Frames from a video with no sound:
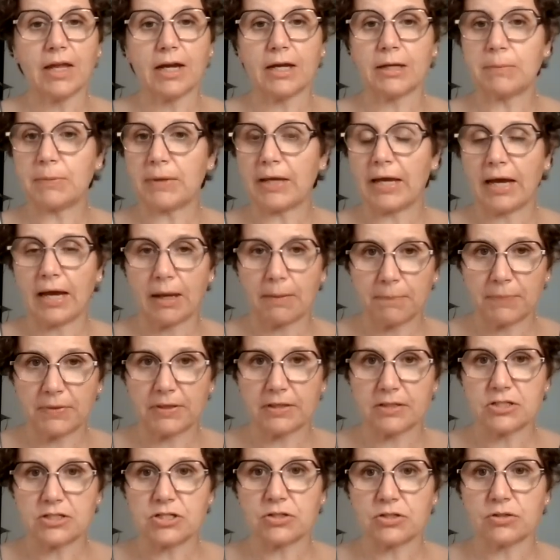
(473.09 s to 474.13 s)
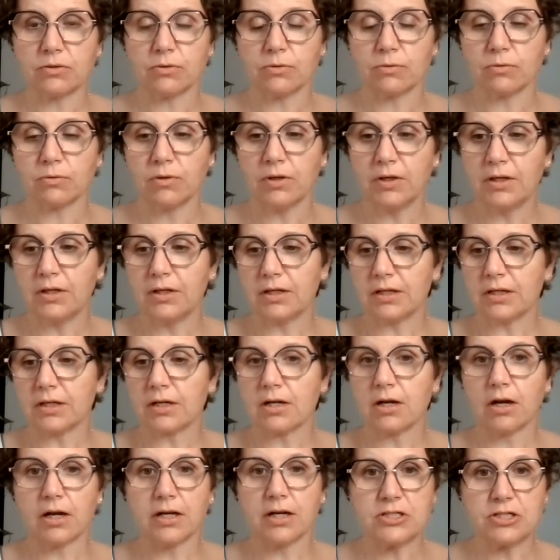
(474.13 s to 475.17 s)
I'd be happy to
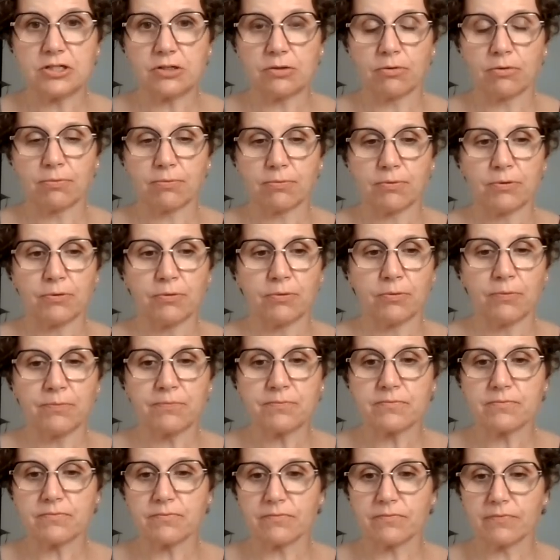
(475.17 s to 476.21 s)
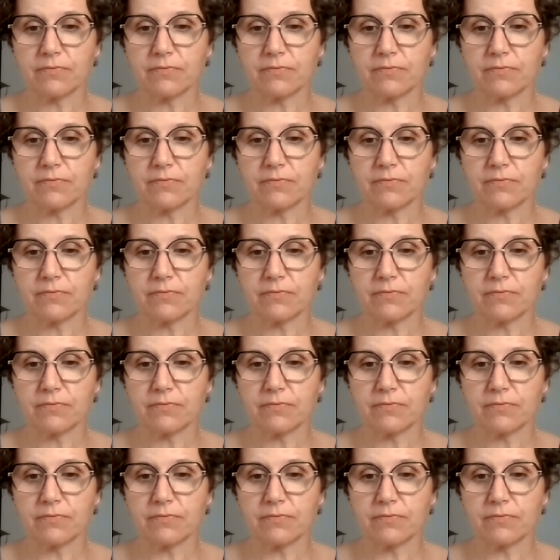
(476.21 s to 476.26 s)
guide you through